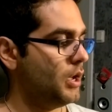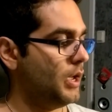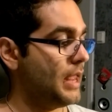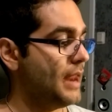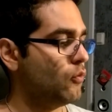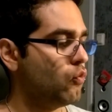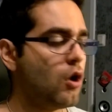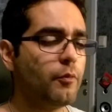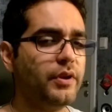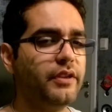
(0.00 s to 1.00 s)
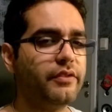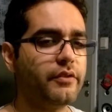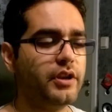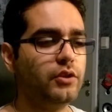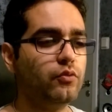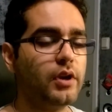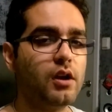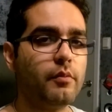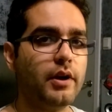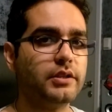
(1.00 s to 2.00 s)
It had a whopping 32
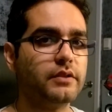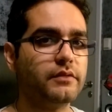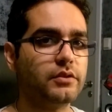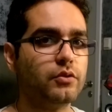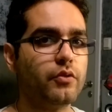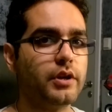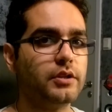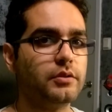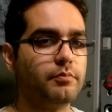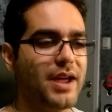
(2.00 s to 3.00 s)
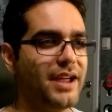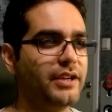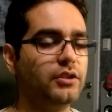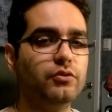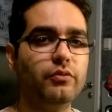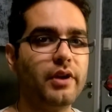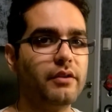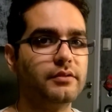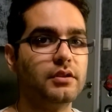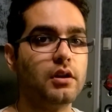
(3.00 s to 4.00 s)
gigabytes of storage back in
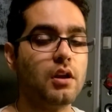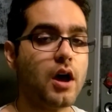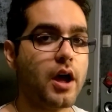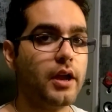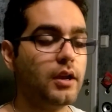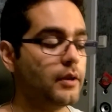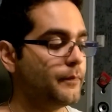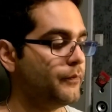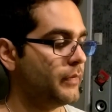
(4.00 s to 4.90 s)
2009.